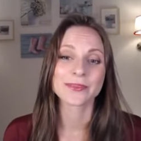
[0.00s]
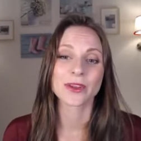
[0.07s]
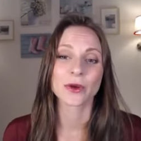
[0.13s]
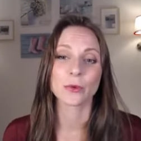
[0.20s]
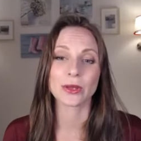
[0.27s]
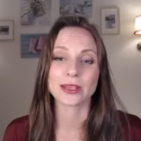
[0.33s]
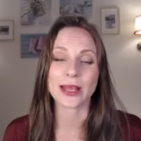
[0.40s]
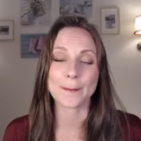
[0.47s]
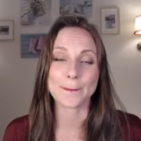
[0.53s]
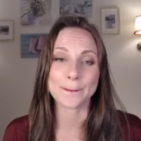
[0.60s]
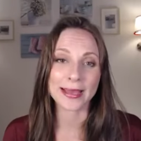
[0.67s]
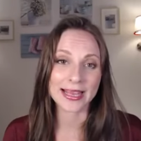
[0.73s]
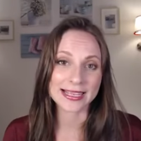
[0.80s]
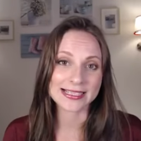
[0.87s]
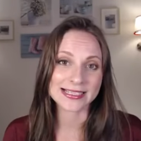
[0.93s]
with
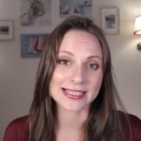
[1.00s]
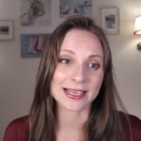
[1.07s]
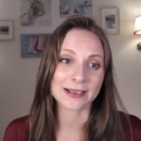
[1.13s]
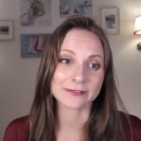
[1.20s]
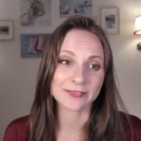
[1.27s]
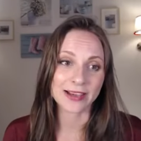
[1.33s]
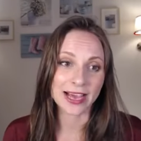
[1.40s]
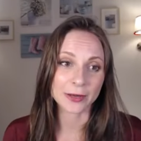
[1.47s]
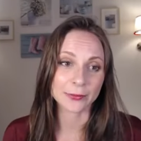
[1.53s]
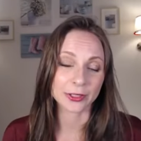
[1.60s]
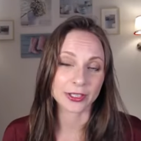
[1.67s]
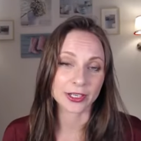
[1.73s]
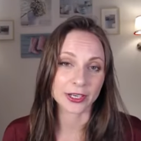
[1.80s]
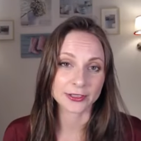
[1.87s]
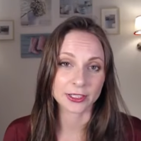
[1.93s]
amazing, valuable
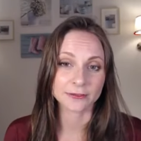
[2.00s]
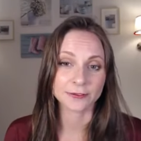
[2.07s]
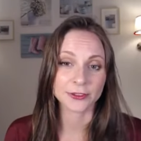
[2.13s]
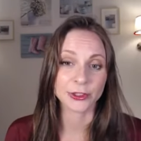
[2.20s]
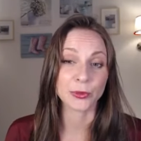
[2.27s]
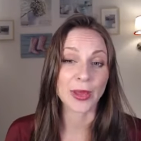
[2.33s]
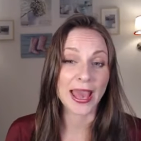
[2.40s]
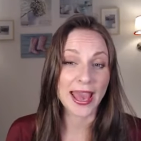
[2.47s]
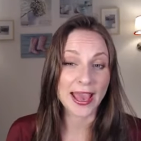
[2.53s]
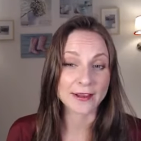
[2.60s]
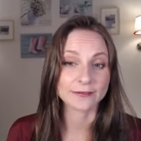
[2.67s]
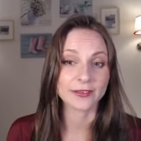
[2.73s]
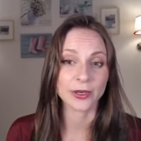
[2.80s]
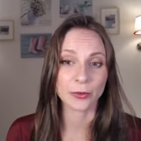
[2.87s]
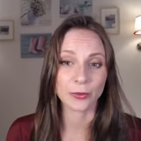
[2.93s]
content for you
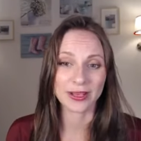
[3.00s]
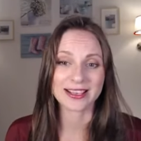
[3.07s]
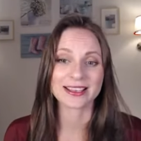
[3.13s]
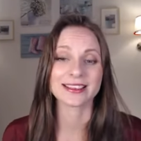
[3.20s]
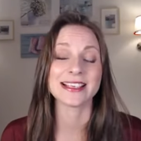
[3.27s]
every week.